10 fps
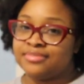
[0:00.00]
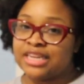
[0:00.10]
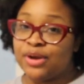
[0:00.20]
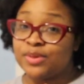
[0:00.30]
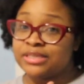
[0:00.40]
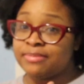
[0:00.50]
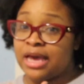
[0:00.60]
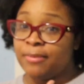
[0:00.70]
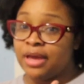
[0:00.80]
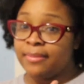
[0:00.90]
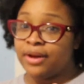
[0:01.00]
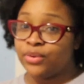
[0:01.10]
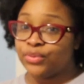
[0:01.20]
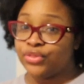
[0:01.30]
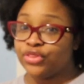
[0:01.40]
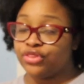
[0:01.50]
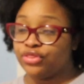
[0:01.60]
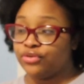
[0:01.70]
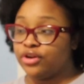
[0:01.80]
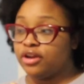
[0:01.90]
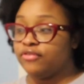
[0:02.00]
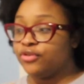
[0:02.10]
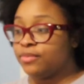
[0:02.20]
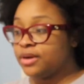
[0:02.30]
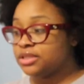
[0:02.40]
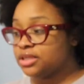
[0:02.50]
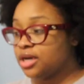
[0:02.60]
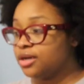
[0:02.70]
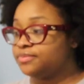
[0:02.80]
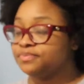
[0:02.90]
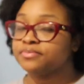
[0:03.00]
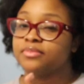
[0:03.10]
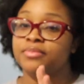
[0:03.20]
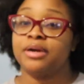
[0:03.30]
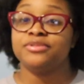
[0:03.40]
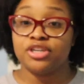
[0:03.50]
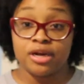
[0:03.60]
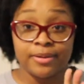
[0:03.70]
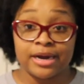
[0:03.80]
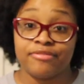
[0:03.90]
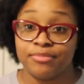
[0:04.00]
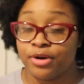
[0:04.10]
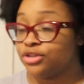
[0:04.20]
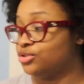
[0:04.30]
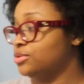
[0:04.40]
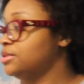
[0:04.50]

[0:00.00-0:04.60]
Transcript: it was maybe about three or four months ago. But I'm going to show y'all what I got from Marshalls.